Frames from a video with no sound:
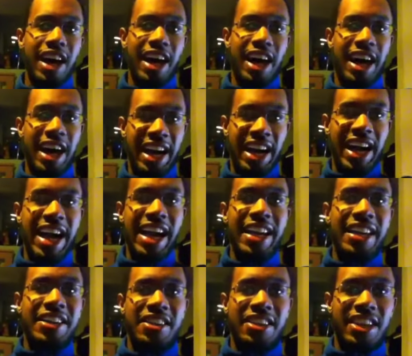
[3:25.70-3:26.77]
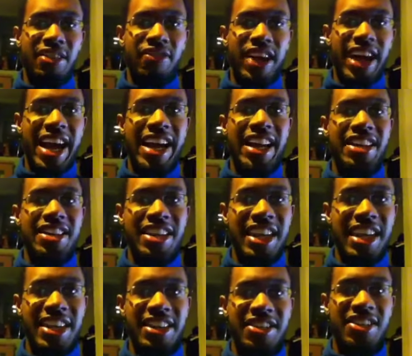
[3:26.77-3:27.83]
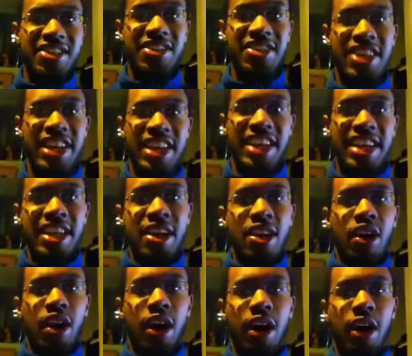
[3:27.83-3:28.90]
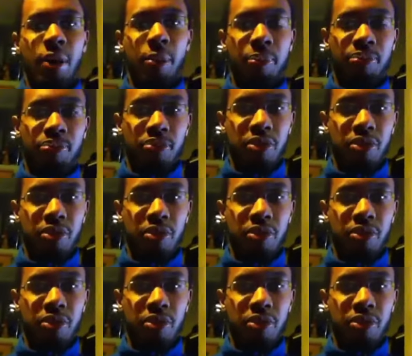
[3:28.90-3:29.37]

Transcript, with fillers: I had a, if I had a chance to see um,